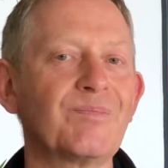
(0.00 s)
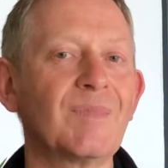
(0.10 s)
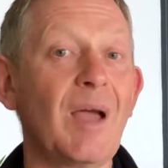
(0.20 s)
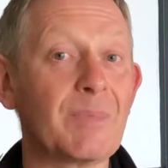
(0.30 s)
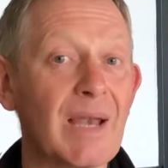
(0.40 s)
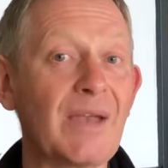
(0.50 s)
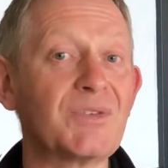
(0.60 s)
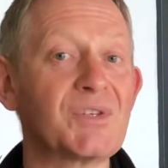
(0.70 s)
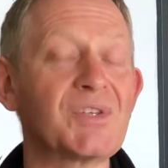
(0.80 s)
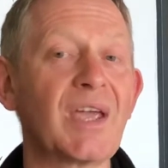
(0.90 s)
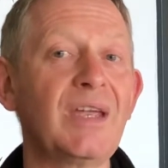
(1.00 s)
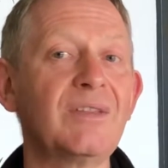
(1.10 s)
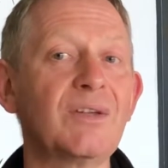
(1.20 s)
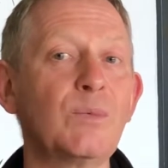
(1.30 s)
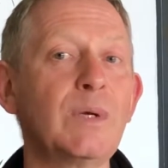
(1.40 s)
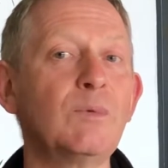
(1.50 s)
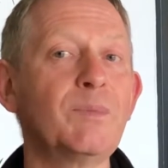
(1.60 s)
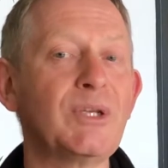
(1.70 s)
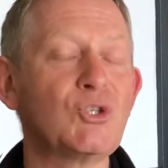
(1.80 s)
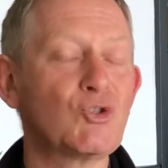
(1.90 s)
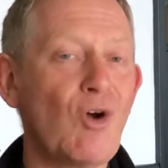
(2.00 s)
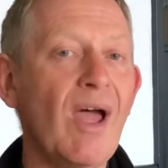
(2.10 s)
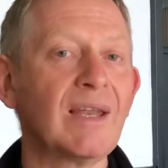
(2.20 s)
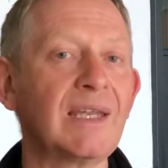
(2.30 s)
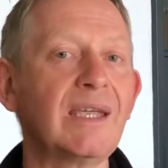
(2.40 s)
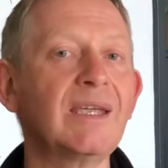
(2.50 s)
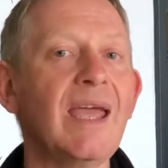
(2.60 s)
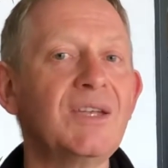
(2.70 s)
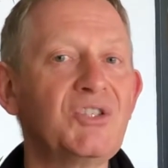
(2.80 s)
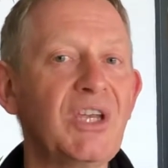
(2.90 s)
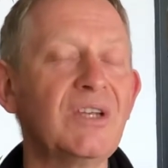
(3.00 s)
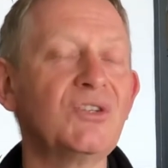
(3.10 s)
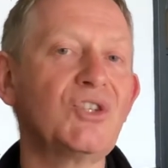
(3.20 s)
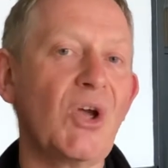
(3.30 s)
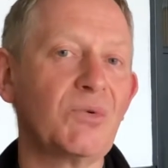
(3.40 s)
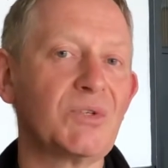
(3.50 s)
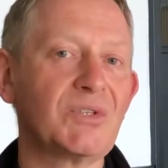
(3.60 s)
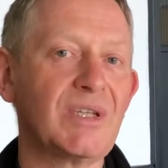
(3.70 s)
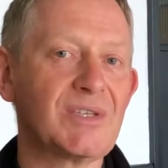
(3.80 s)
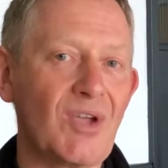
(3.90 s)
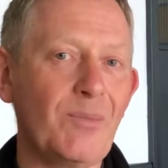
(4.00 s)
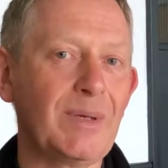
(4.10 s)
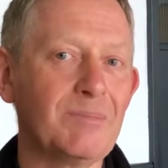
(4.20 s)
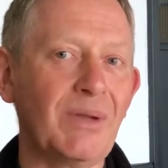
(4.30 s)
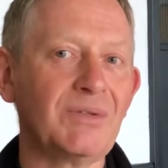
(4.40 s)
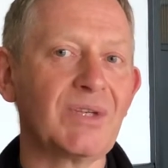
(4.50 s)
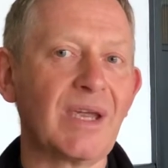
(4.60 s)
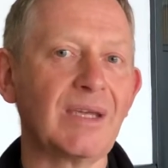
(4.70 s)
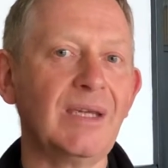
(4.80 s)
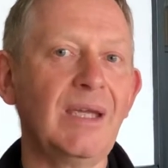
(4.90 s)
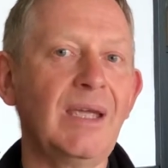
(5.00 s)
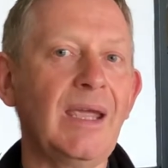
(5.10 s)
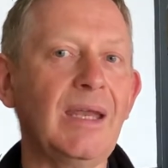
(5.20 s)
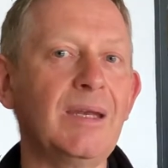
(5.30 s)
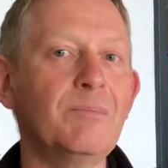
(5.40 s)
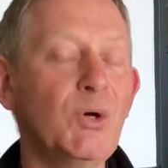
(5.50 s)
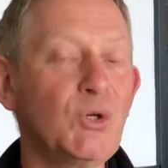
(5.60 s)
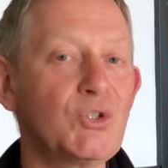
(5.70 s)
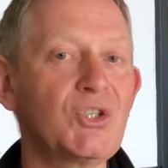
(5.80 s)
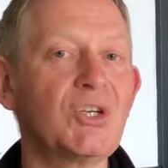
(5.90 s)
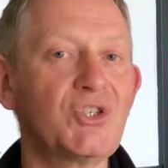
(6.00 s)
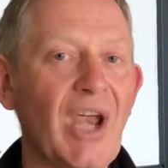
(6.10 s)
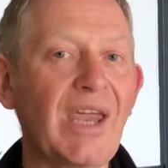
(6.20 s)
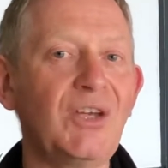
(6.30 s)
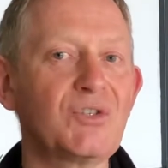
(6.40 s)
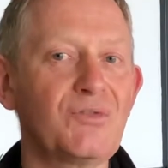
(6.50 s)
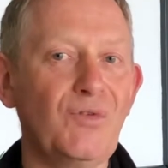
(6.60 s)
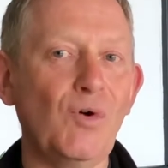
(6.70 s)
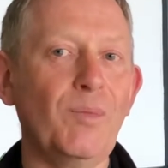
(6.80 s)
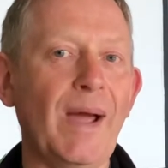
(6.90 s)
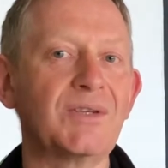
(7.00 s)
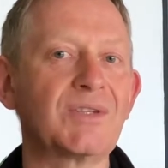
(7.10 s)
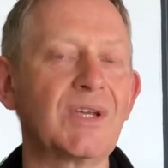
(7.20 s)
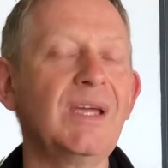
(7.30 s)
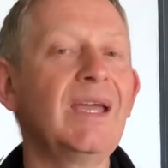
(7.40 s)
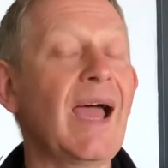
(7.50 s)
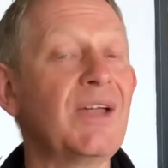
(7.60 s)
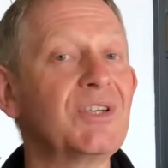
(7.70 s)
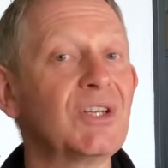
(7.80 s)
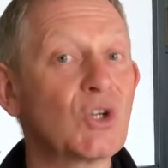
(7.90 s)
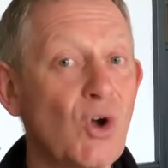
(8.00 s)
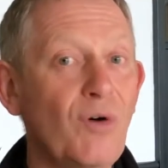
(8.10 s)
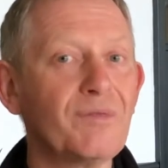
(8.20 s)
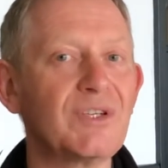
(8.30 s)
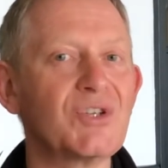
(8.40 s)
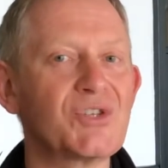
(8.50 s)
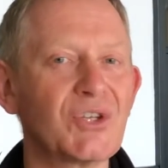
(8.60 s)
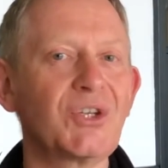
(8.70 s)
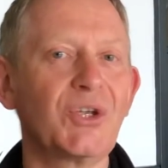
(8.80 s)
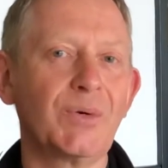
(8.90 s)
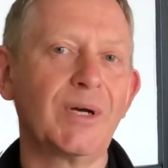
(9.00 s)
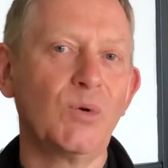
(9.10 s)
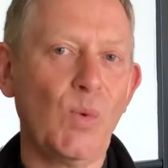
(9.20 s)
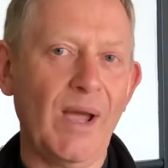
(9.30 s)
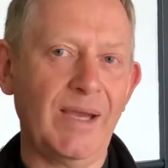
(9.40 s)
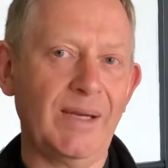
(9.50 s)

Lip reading: I'm glad to say that we will be trialling tea and toast this coming Monday in a much changed format and in a COVID-secure way.